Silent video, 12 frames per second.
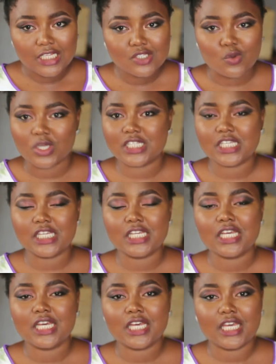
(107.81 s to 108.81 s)

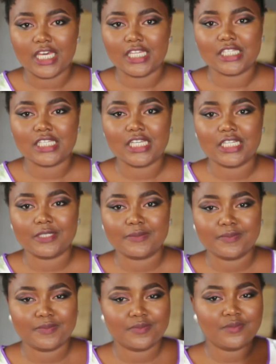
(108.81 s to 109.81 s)
2018.
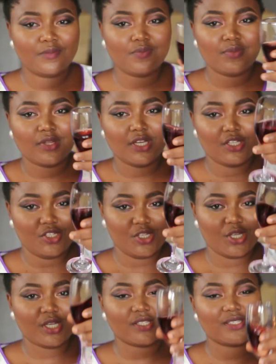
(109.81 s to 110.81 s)

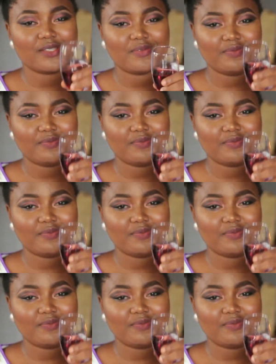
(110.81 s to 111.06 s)
Cheers.